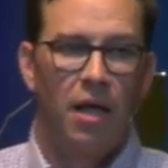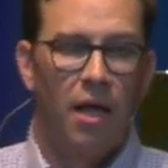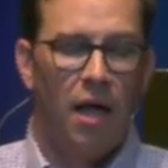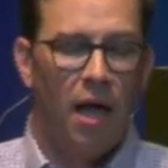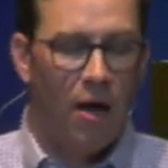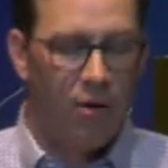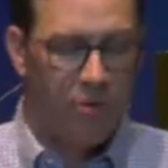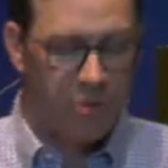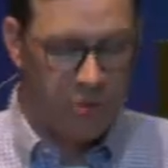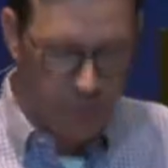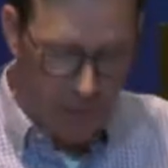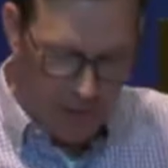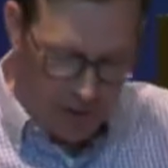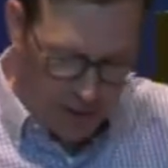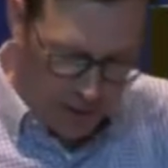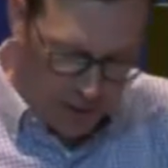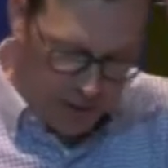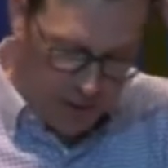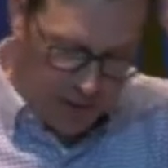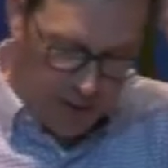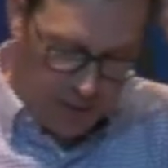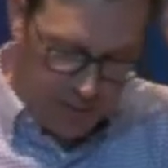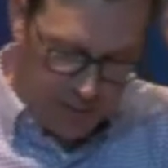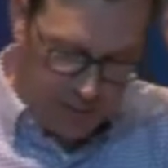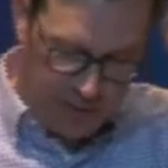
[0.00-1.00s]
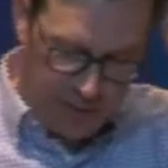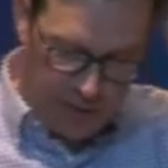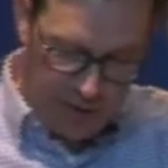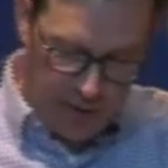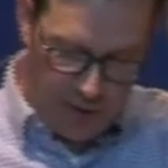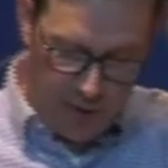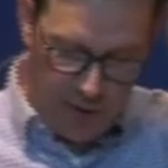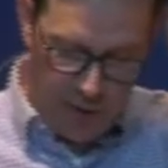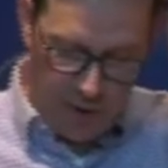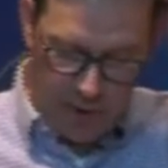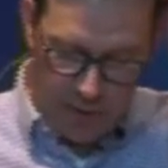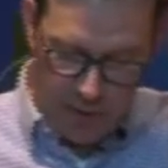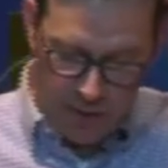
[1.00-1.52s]
I was reading a
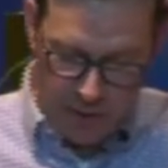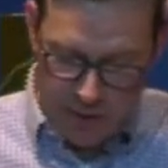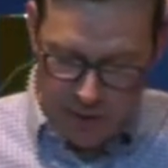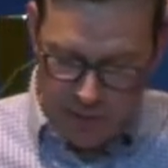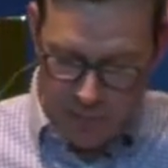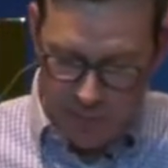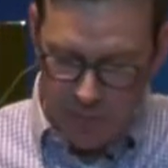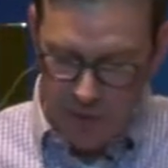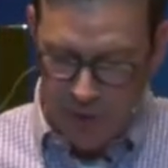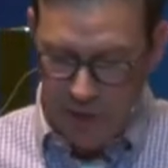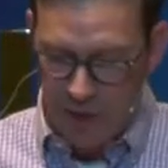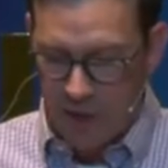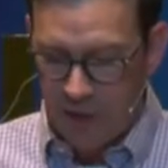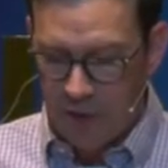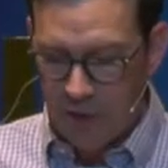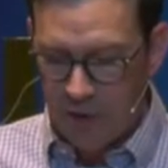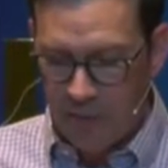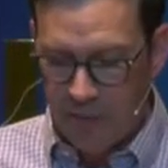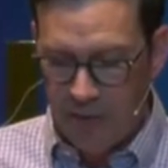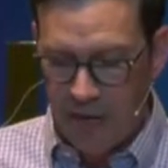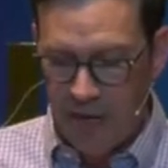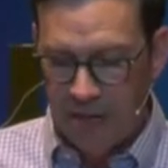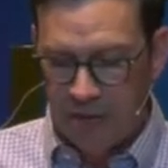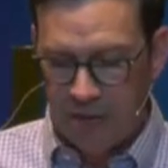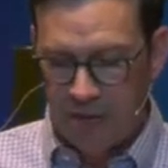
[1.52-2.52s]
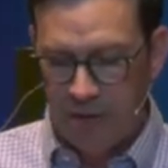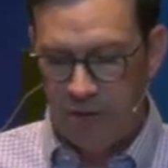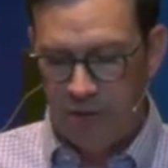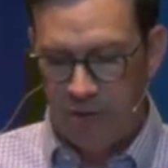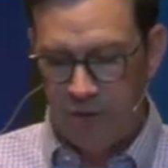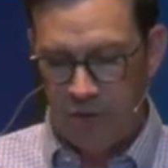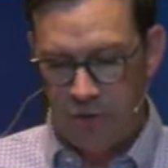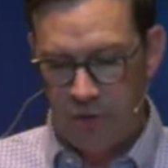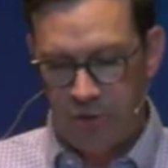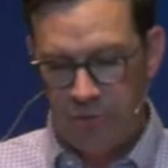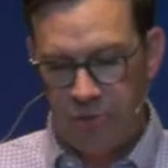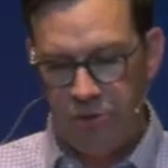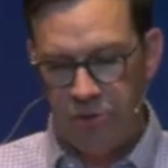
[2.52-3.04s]
commentary on this particular passage of
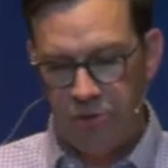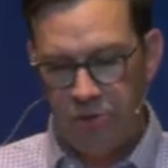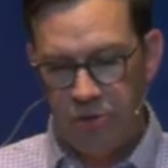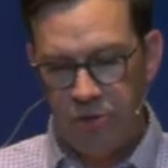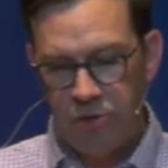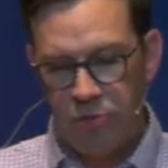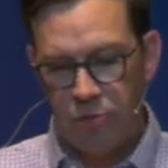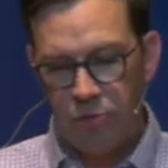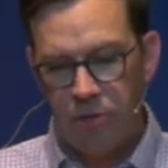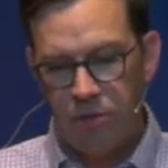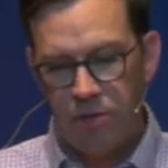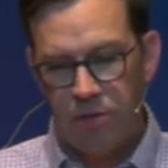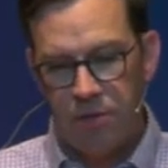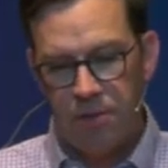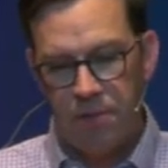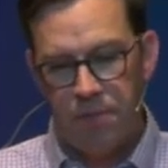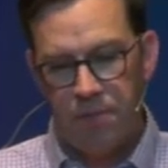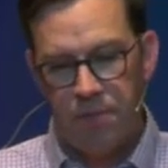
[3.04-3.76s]
Scripture this week.